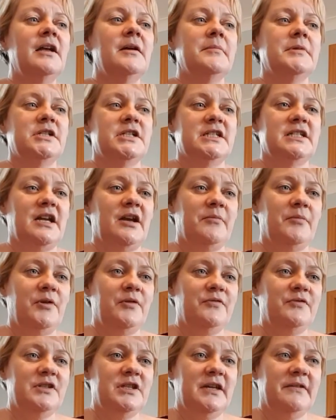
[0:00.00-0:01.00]
but she's now
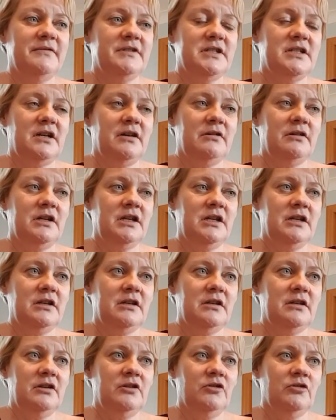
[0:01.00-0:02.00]
lives down
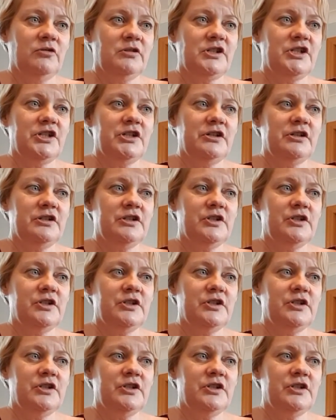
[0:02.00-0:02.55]
in Yorkshire.